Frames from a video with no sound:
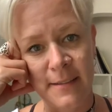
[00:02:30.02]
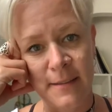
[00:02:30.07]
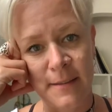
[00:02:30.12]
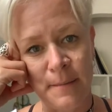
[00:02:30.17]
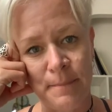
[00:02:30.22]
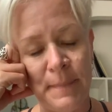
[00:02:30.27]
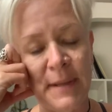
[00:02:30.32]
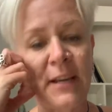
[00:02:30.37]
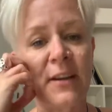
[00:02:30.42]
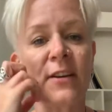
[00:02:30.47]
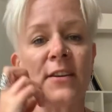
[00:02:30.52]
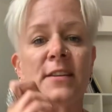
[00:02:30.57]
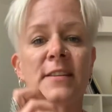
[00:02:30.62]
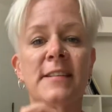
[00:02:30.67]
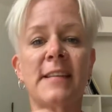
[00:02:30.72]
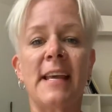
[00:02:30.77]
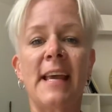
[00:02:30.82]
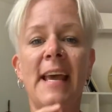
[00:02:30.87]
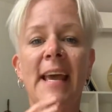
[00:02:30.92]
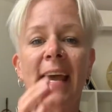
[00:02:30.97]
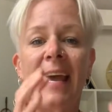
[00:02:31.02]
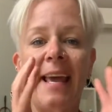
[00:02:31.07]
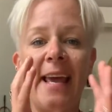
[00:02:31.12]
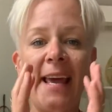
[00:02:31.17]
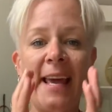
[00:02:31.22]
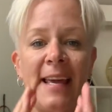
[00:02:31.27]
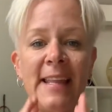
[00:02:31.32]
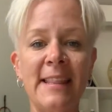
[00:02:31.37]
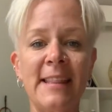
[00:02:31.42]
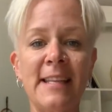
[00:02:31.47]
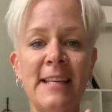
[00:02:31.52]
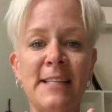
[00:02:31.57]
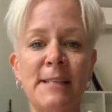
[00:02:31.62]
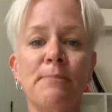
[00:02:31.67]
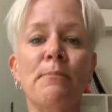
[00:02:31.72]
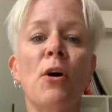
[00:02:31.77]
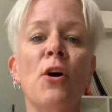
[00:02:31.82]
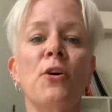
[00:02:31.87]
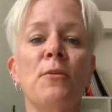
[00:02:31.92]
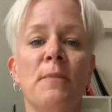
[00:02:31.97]
because in this
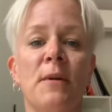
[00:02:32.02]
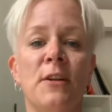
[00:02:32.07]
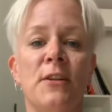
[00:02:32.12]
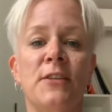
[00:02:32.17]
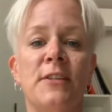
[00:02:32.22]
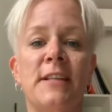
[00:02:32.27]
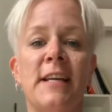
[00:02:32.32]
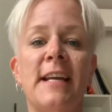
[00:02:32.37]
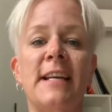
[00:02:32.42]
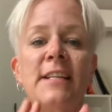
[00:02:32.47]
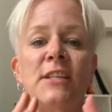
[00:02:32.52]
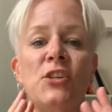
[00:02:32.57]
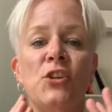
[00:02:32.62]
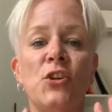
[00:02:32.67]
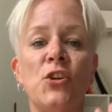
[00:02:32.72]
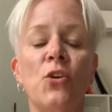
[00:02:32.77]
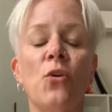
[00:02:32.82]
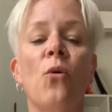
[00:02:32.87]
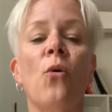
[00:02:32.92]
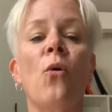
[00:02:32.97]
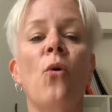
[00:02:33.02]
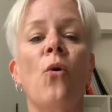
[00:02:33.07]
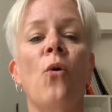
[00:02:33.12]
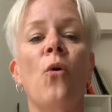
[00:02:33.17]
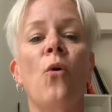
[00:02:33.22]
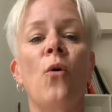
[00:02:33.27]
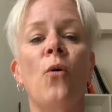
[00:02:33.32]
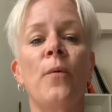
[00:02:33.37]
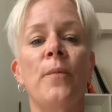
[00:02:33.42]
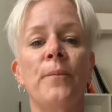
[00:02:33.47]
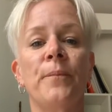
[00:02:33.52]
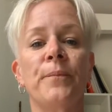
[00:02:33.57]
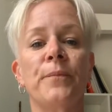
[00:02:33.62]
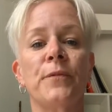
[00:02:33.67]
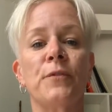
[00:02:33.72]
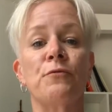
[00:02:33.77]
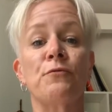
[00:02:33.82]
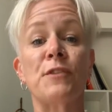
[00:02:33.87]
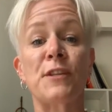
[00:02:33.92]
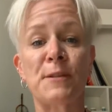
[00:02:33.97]
moment, it's your
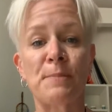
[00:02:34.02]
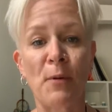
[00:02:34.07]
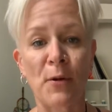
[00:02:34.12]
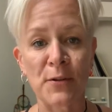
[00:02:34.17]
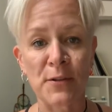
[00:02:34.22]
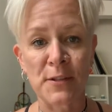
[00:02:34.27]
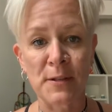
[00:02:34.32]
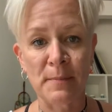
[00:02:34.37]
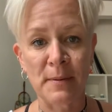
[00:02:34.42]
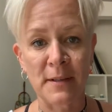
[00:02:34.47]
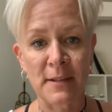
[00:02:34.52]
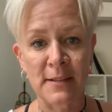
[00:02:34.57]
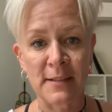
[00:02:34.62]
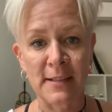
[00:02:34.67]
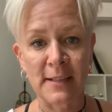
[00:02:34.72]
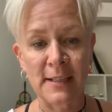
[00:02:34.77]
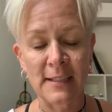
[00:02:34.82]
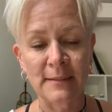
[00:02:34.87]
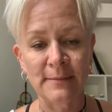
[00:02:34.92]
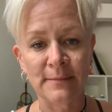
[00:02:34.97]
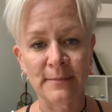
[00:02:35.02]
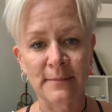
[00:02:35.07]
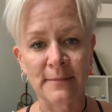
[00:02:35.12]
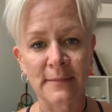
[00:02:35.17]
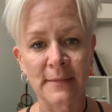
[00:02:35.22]
responsibility.